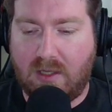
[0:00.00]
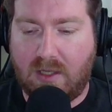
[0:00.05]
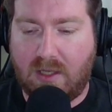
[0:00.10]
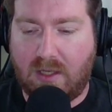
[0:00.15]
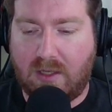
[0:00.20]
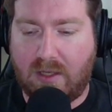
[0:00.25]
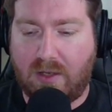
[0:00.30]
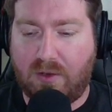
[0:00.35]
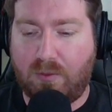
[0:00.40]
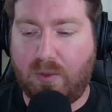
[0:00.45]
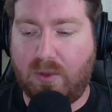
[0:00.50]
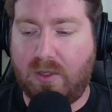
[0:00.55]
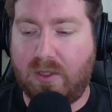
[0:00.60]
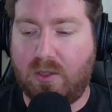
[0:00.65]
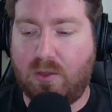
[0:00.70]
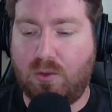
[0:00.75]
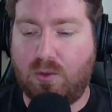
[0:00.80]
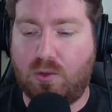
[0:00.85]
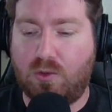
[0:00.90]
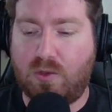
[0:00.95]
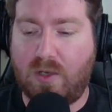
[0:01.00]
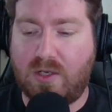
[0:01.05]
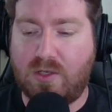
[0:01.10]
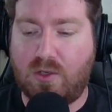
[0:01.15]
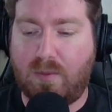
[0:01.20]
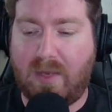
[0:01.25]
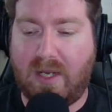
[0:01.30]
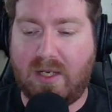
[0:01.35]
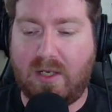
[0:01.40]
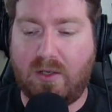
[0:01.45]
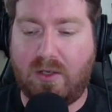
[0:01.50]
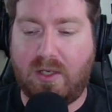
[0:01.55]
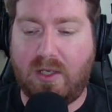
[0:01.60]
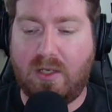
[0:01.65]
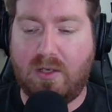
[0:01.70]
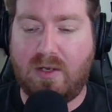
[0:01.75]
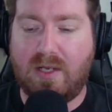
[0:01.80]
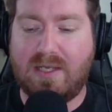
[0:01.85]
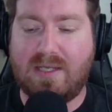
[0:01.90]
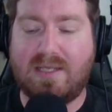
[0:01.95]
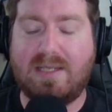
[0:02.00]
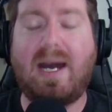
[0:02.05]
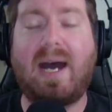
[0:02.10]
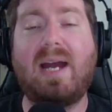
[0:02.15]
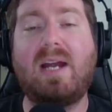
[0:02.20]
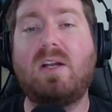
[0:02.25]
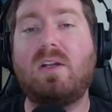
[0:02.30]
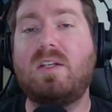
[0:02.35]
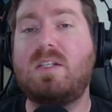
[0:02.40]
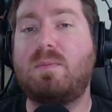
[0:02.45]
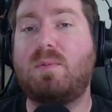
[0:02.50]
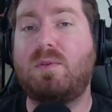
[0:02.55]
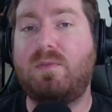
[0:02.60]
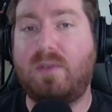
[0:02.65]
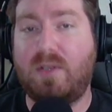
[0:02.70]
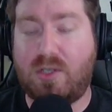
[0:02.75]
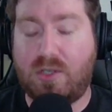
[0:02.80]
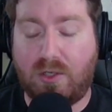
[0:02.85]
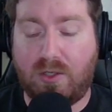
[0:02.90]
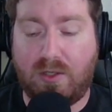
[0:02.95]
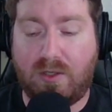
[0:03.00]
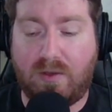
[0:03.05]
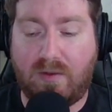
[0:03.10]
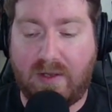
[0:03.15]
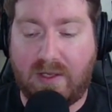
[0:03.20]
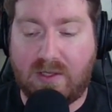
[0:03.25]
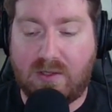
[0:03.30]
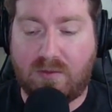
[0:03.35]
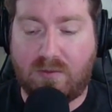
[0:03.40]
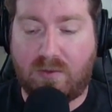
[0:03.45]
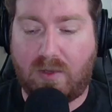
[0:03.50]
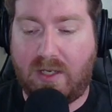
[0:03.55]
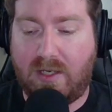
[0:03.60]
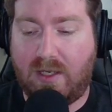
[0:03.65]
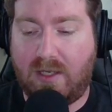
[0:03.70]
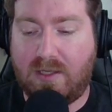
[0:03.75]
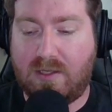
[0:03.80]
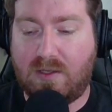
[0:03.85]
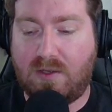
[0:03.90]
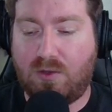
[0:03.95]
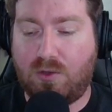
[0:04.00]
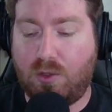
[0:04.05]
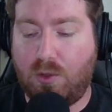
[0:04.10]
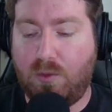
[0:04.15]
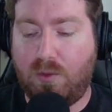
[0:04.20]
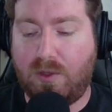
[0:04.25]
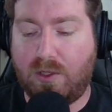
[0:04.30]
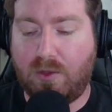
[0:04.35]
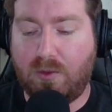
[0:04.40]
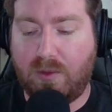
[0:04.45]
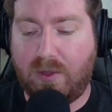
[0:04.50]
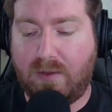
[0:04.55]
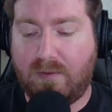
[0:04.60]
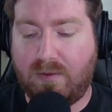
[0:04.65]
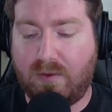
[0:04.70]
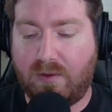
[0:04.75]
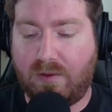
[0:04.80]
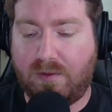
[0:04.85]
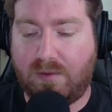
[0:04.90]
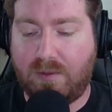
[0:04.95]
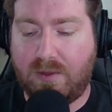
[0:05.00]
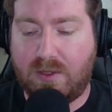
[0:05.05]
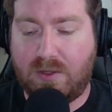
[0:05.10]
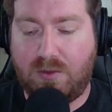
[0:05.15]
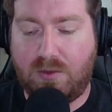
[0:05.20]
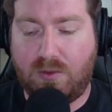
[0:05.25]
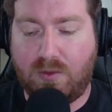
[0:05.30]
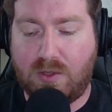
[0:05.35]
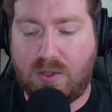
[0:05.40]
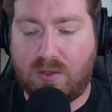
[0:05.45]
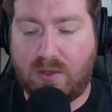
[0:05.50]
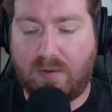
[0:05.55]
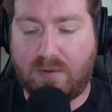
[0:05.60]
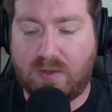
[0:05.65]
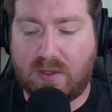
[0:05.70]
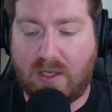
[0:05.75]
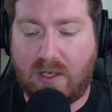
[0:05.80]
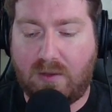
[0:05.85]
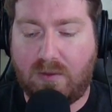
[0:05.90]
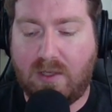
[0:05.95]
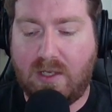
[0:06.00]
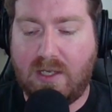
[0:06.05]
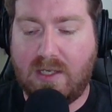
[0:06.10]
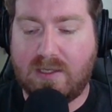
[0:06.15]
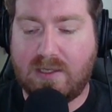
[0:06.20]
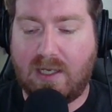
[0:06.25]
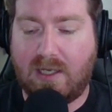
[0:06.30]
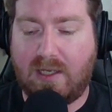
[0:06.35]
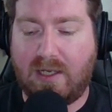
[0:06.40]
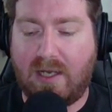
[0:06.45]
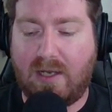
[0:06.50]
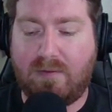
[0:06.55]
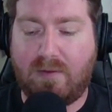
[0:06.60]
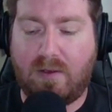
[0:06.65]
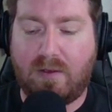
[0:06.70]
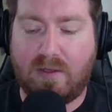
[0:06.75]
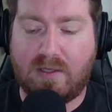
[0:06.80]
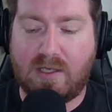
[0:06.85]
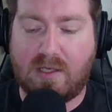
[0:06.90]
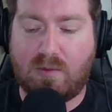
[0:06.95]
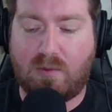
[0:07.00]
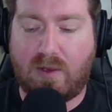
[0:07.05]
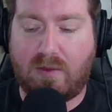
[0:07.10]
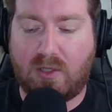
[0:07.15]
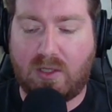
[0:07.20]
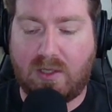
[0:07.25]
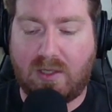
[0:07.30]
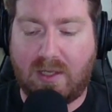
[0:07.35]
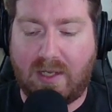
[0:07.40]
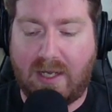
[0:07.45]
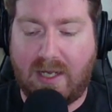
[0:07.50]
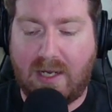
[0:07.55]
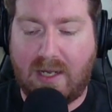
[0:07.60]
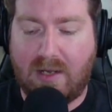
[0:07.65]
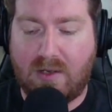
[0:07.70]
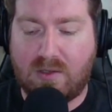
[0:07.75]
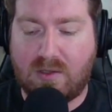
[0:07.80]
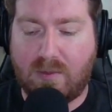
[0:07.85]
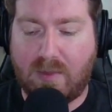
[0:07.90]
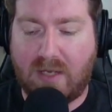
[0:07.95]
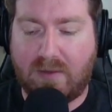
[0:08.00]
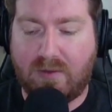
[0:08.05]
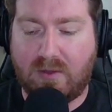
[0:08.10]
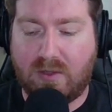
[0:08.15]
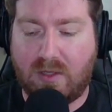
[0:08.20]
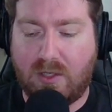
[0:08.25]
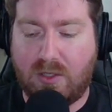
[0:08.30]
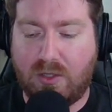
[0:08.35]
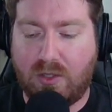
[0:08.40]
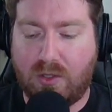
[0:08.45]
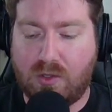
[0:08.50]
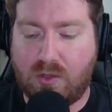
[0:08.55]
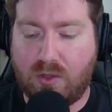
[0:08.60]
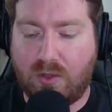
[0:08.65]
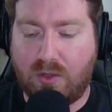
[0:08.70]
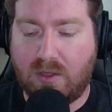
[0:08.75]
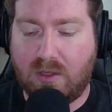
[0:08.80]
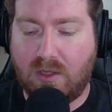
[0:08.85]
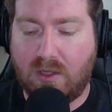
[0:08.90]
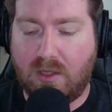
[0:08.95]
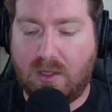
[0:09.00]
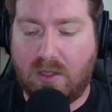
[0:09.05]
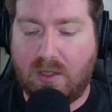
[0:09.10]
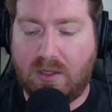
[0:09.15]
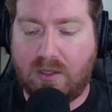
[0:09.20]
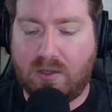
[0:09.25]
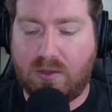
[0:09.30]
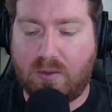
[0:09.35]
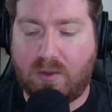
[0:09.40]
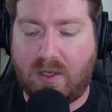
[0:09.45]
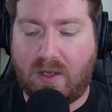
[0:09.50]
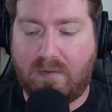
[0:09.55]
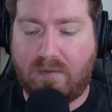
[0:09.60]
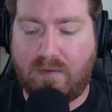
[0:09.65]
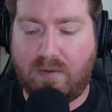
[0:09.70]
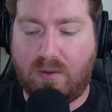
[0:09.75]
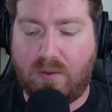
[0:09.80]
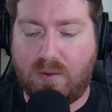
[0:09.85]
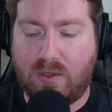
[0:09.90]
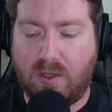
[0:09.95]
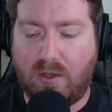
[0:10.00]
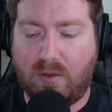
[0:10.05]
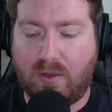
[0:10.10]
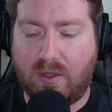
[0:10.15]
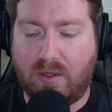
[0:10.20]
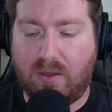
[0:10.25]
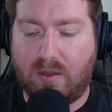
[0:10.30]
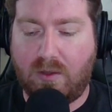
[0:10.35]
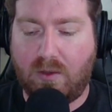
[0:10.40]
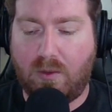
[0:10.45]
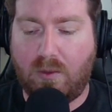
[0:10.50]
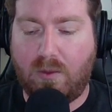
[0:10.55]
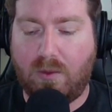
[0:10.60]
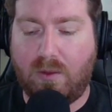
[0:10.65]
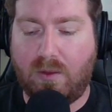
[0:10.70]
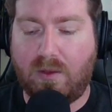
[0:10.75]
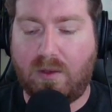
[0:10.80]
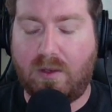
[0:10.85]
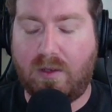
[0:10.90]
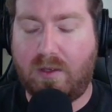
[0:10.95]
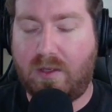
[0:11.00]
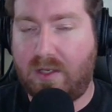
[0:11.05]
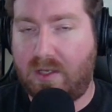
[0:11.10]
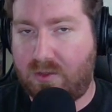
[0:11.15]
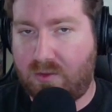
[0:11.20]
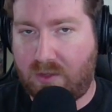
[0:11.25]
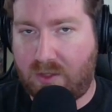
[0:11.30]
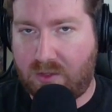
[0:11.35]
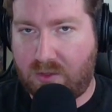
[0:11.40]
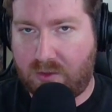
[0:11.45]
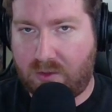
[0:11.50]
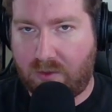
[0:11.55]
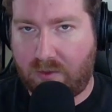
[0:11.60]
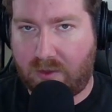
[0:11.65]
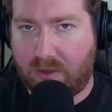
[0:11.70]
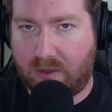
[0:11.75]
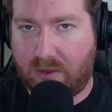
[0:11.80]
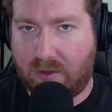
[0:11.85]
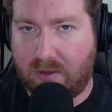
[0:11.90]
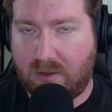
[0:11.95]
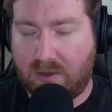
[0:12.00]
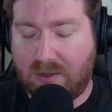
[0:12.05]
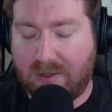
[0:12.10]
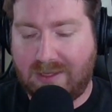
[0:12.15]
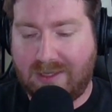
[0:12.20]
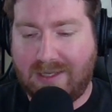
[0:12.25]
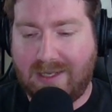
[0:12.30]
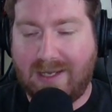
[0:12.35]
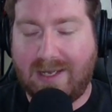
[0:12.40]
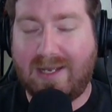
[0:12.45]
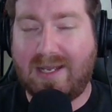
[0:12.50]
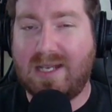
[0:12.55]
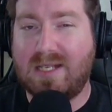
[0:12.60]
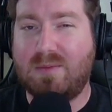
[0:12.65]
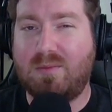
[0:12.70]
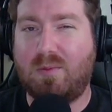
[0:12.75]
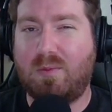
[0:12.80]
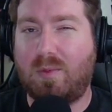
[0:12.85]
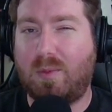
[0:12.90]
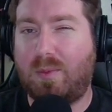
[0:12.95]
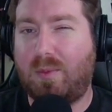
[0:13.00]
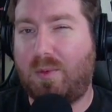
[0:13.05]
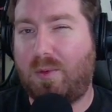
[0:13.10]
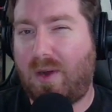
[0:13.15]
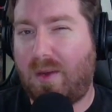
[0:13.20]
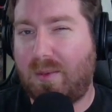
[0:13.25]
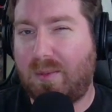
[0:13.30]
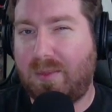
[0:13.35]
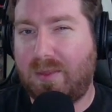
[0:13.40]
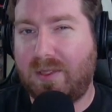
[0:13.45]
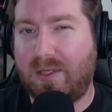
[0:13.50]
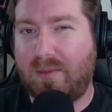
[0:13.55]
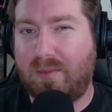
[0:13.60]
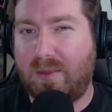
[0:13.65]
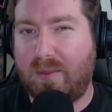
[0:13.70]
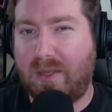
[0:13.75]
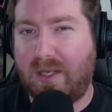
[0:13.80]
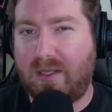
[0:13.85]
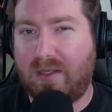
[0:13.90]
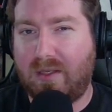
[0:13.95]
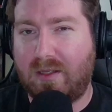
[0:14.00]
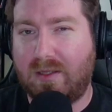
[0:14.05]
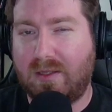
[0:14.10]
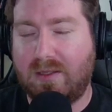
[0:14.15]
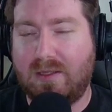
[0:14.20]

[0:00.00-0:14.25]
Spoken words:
Another really cool treasure maker here is Tireless Provisioner. That's right, it's 2 and a green for a 3/2 creature elf scout. It's got landfall that says whenever a land enters the battlefield under your control, create a food token or a treasure token. Guess what we're probably going to be making?